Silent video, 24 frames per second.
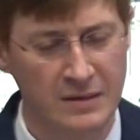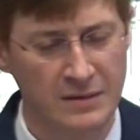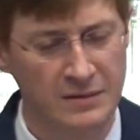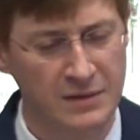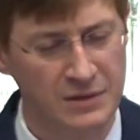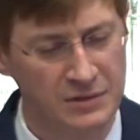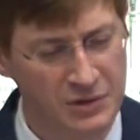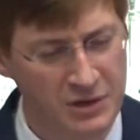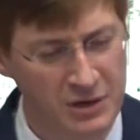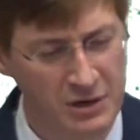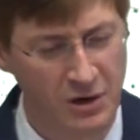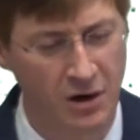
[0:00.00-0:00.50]

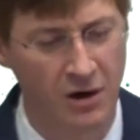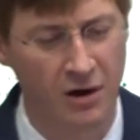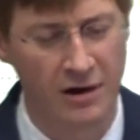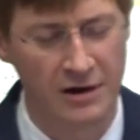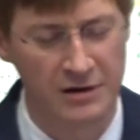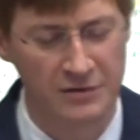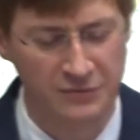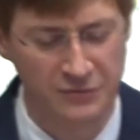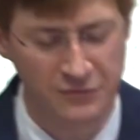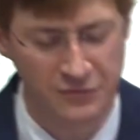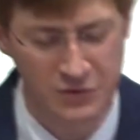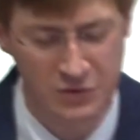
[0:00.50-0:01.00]
That there are
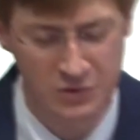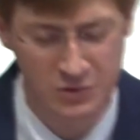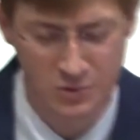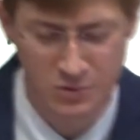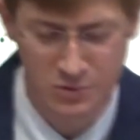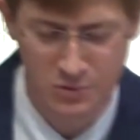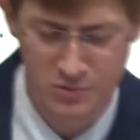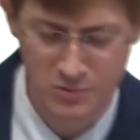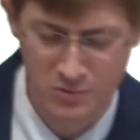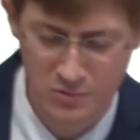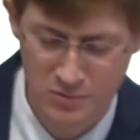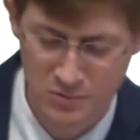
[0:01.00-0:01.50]
a
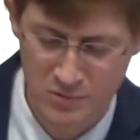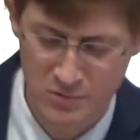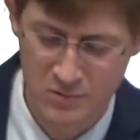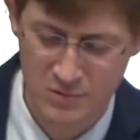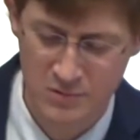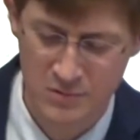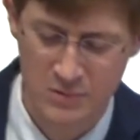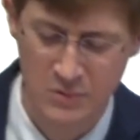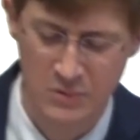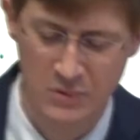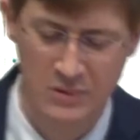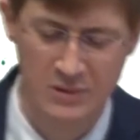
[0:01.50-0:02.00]
few
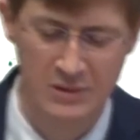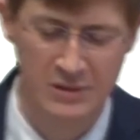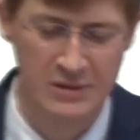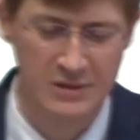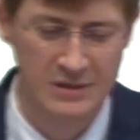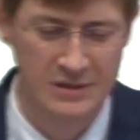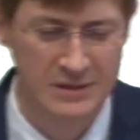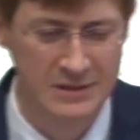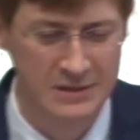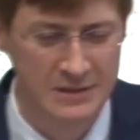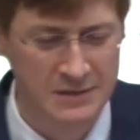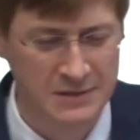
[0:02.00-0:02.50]

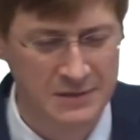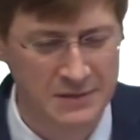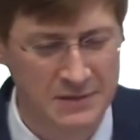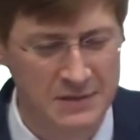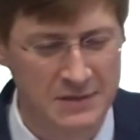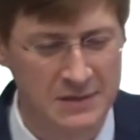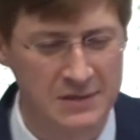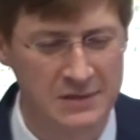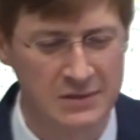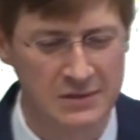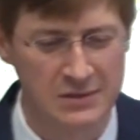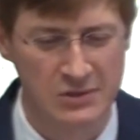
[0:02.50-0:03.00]

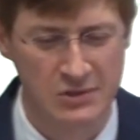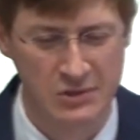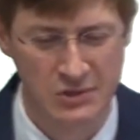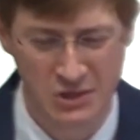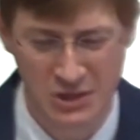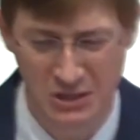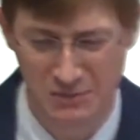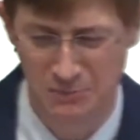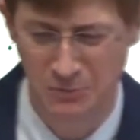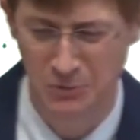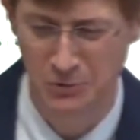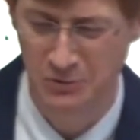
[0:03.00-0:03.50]

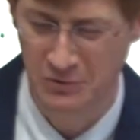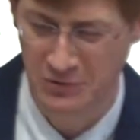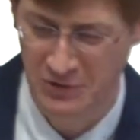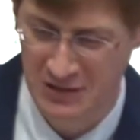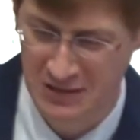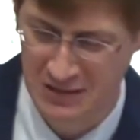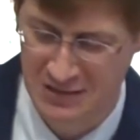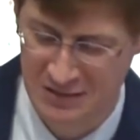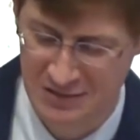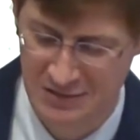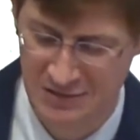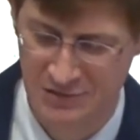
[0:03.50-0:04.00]
simple
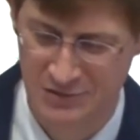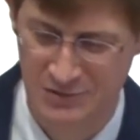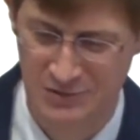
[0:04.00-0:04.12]
things